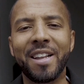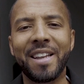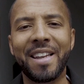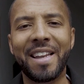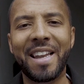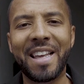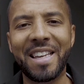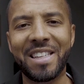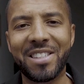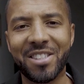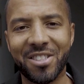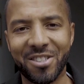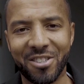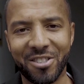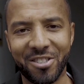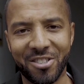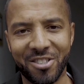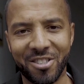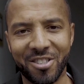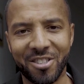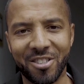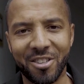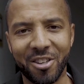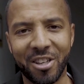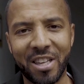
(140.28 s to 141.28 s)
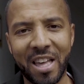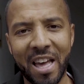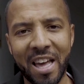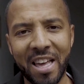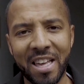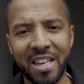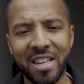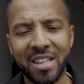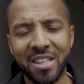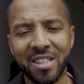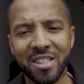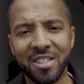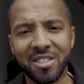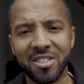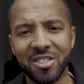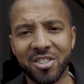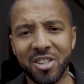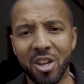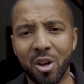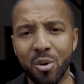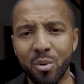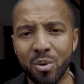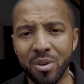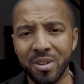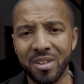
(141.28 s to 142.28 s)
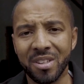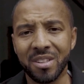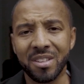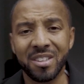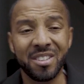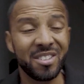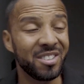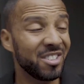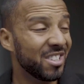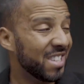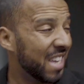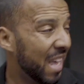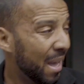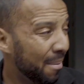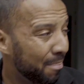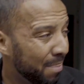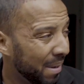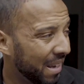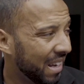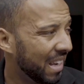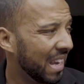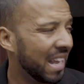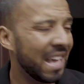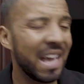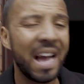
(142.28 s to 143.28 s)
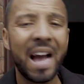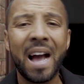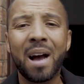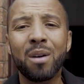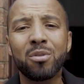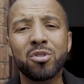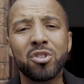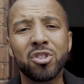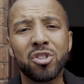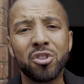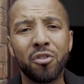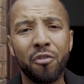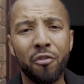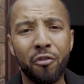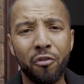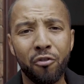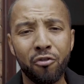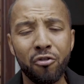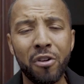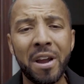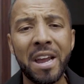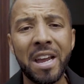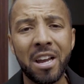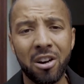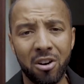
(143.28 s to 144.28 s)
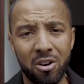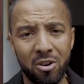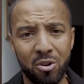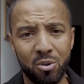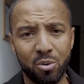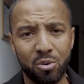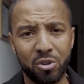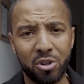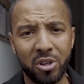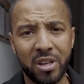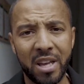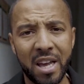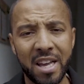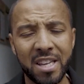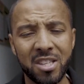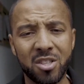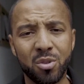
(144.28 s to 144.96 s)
leases, okay? So typically houses are freehold, okay?